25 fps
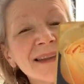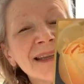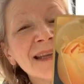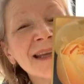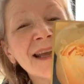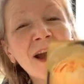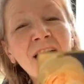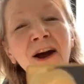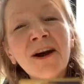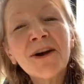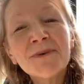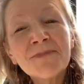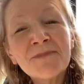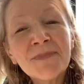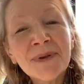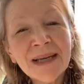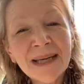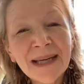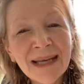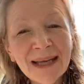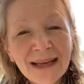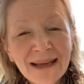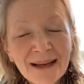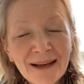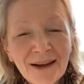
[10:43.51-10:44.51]

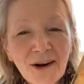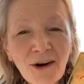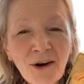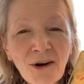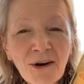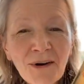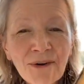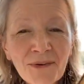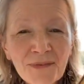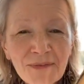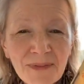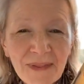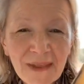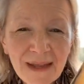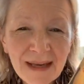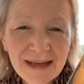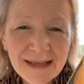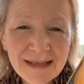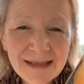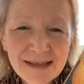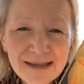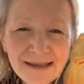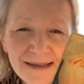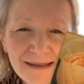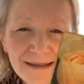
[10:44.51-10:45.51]
opening of
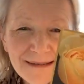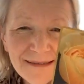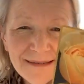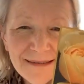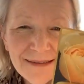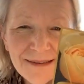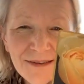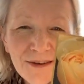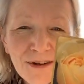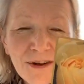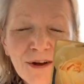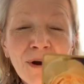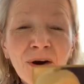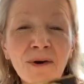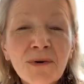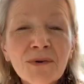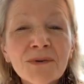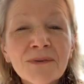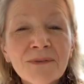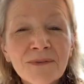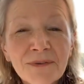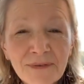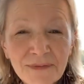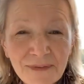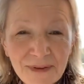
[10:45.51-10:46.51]
this
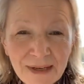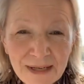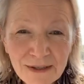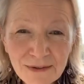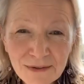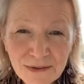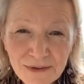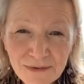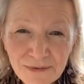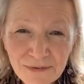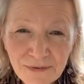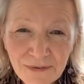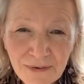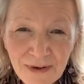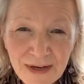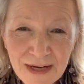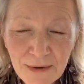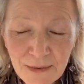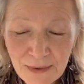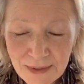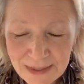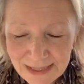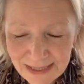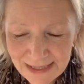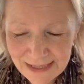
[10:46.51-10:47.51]
golden field of
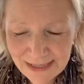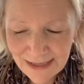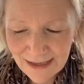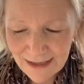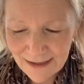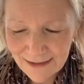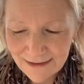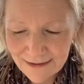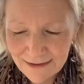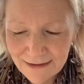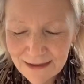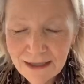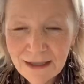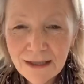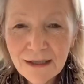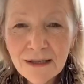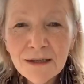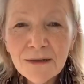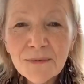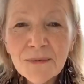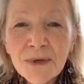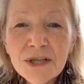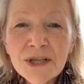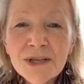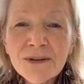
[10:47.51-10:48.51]
frequency,
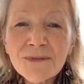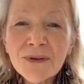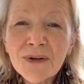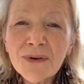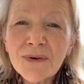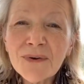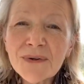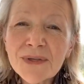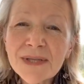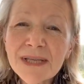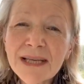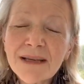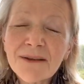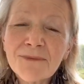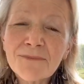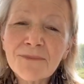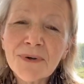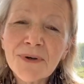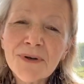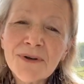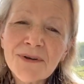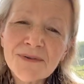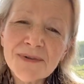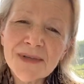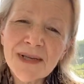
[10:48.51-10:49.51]
which of course
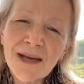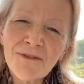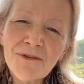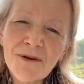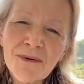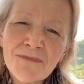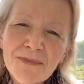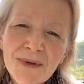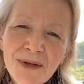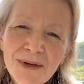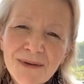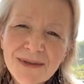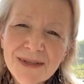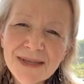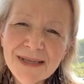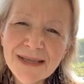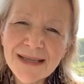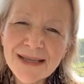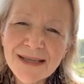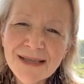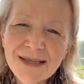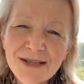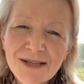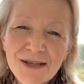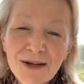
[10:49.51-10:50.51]
improves our immune
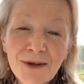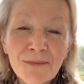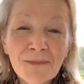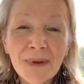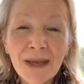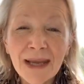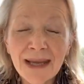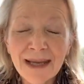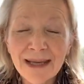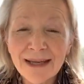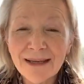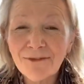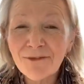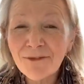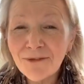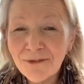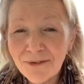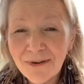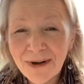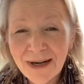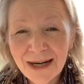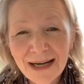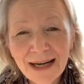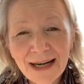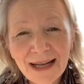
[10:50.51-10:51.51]
system. It
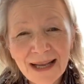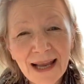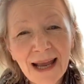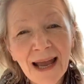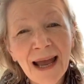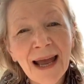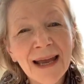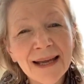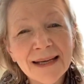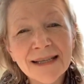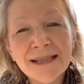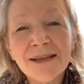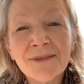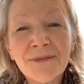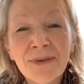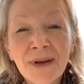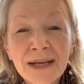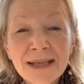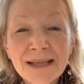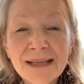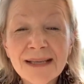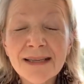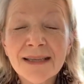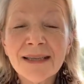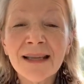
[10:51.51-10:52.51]
really
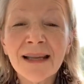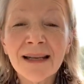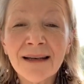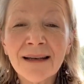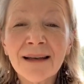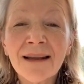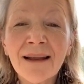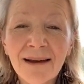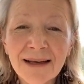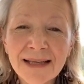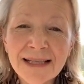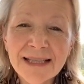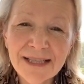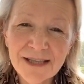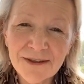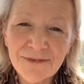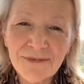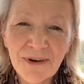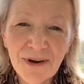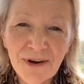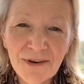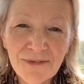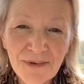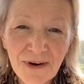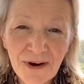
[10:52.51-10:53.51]
activates the light of
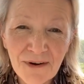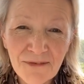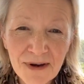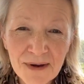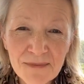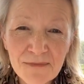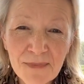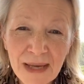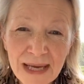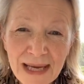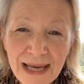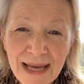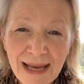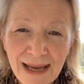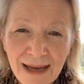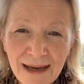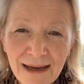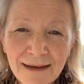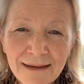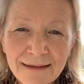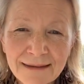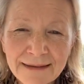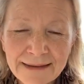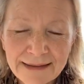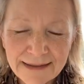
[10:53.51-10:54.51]
our very
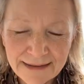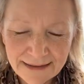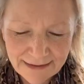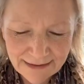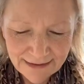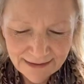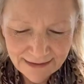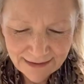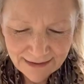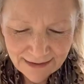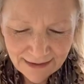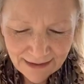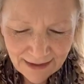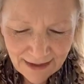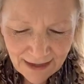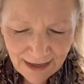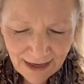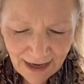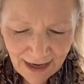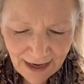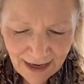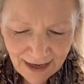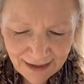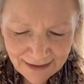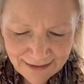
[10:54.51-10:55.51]
being,
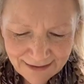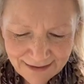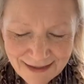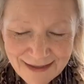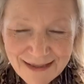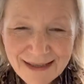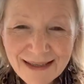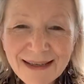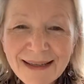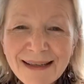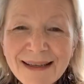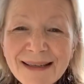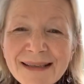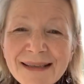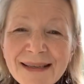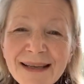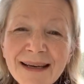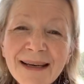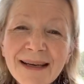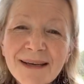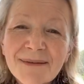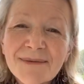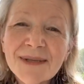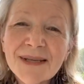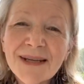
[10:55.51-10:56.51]
and is an
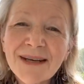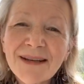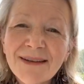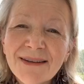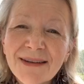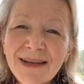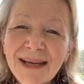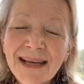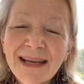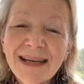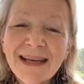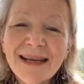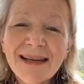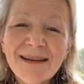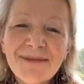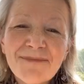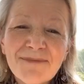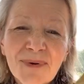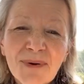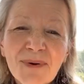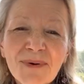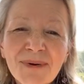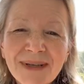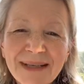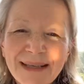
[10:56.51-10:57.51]
absolute key
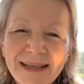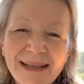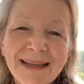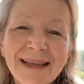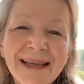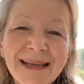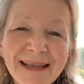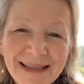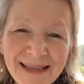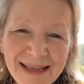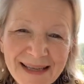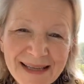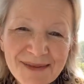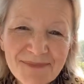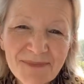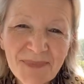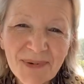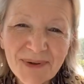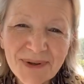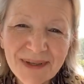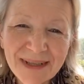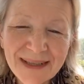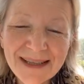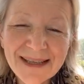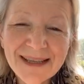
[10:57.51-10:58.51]
point at this
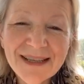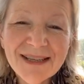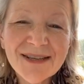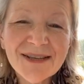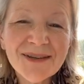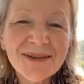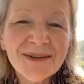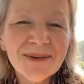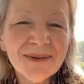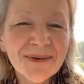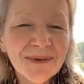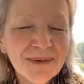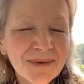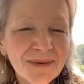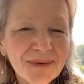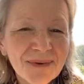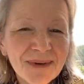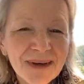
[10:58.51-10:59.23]
point to